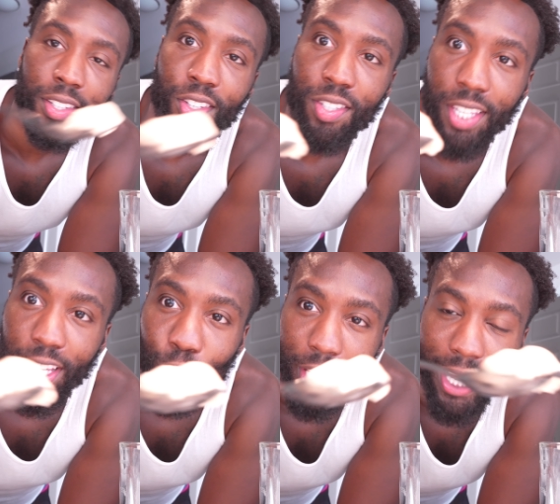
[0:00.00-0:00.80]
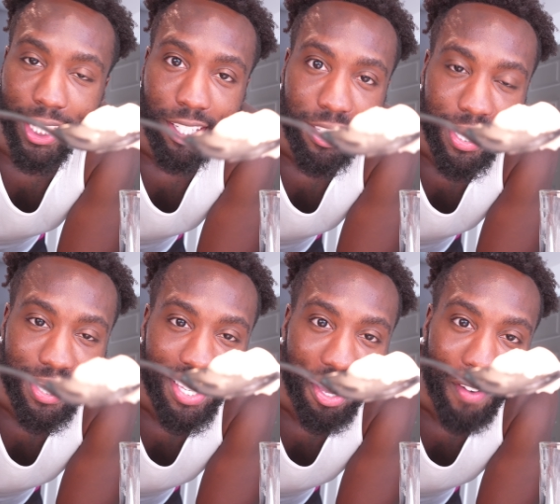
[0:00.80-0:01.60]
You see, really got the
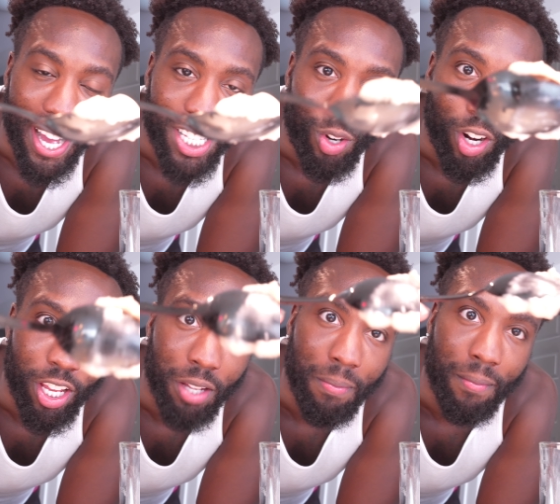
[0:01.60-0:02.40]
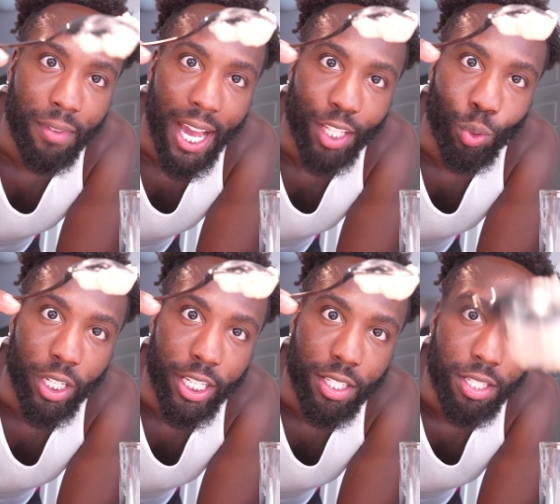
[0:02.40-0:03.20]
consistency of ice cream. I can do
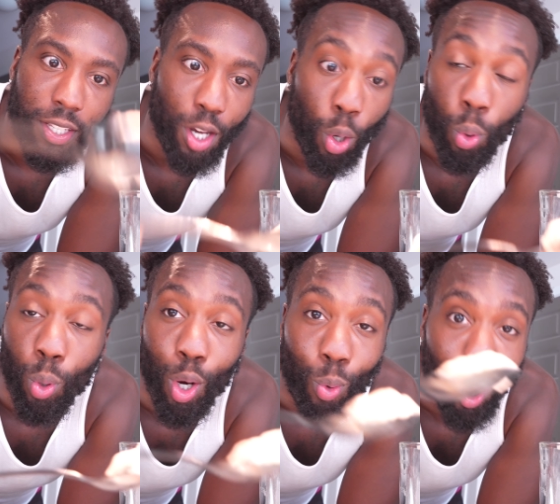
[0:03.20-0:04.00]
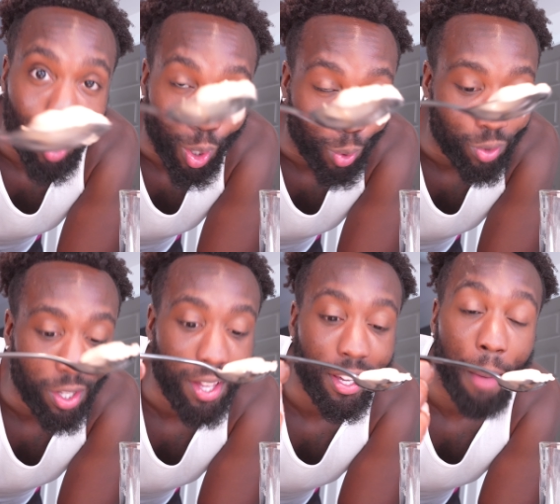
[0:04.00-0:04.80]
this. Oh, oh, oh, oh.
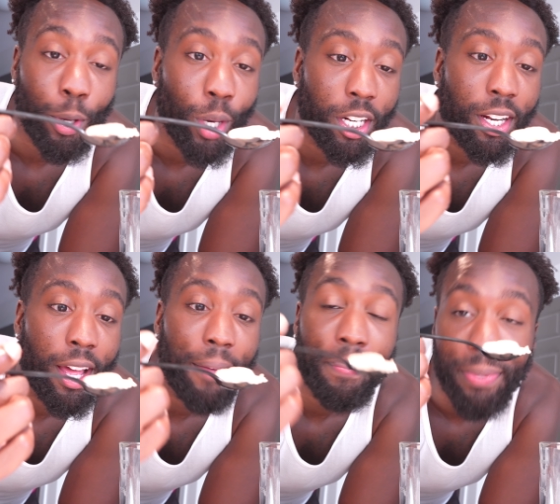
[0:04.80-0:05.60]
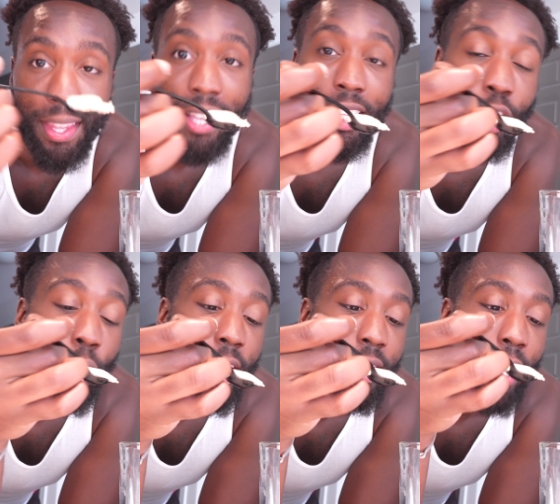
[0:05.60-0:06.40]
Gotta be quicker than that. Let's go
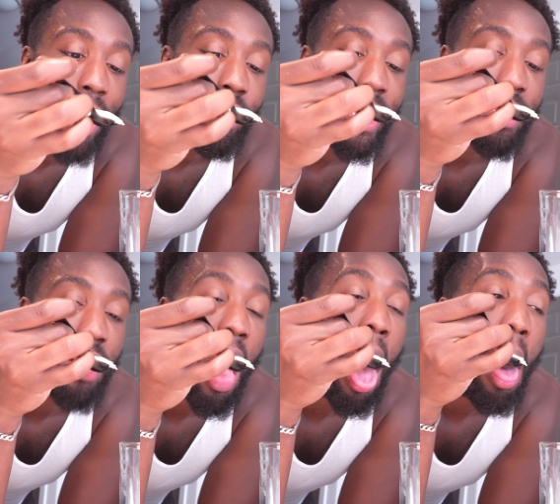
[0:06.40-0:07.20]
ahead and see how it tastes.